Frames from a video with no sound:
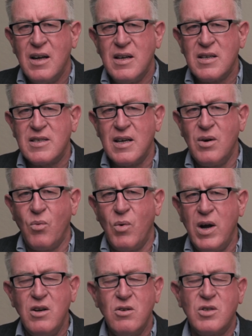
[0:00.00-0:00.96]
You see,
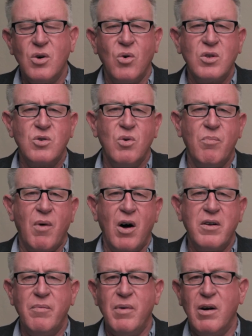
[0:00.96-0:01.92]
when you talk to a
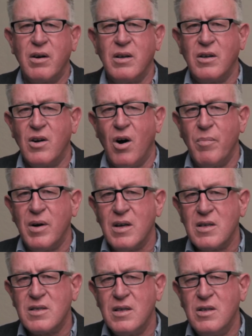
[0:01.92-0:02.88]
modern American
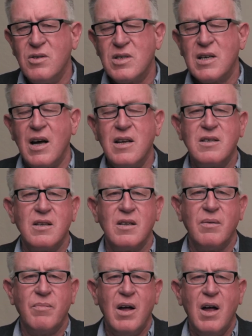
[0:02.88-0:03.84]
communist and you say to
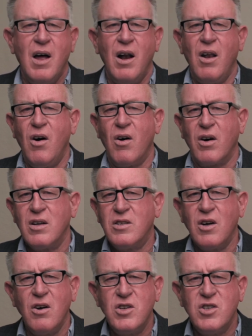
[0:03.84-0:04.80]
them, look,
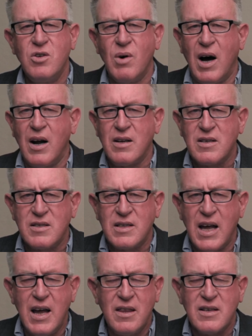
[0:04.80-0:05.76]
don't you
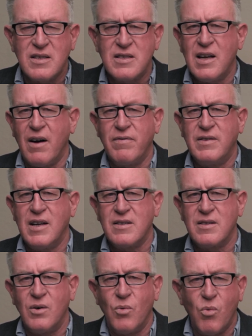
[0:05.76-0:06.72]
understand this stuff
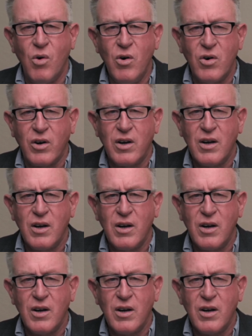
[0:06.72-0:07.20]
doesn't work?